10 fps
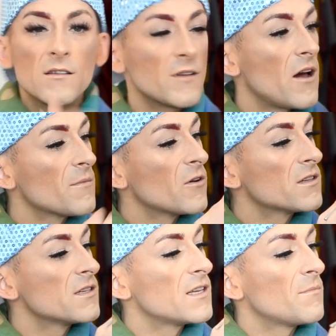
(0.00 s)
So now I'm
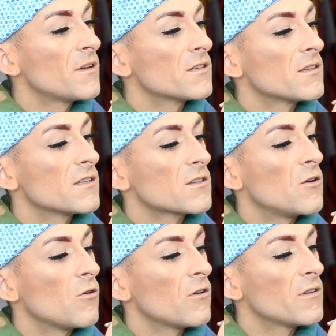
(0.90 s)
going to dip into this
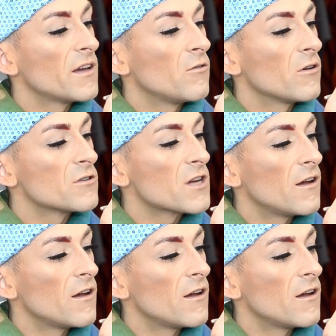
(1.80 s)
corally orange